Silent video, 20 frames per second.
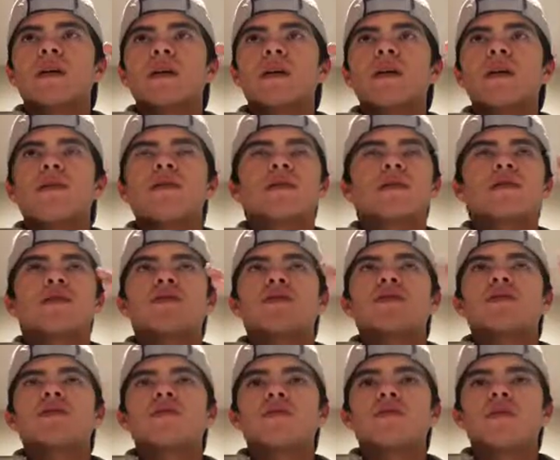
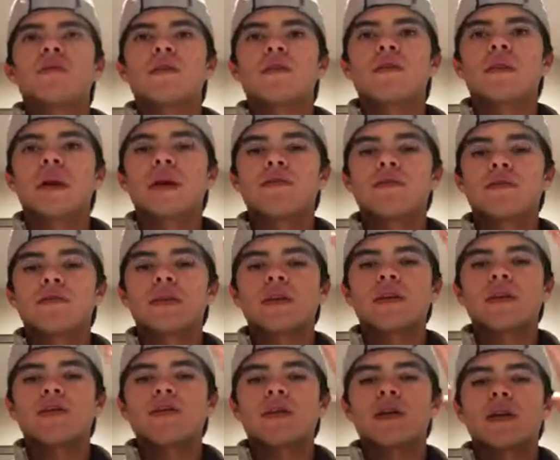the graph
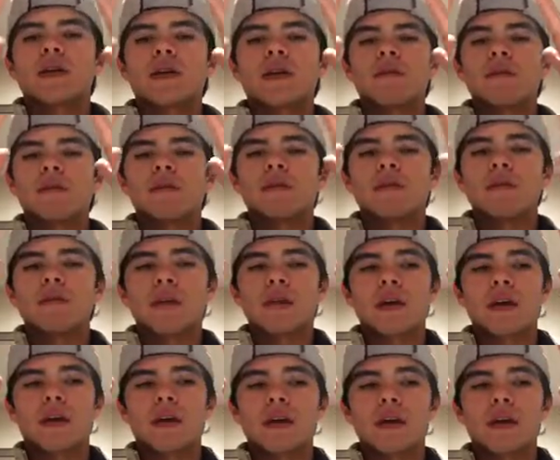shrinks over time to
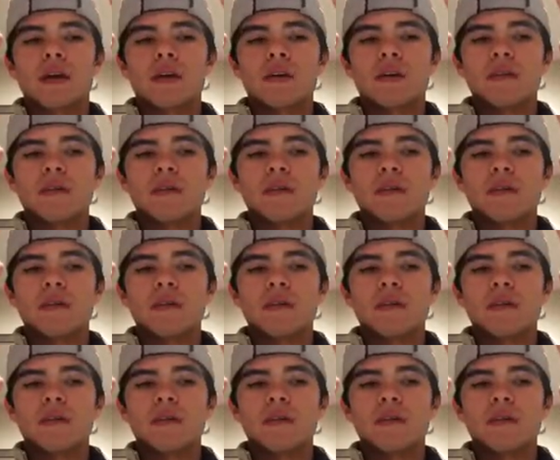like a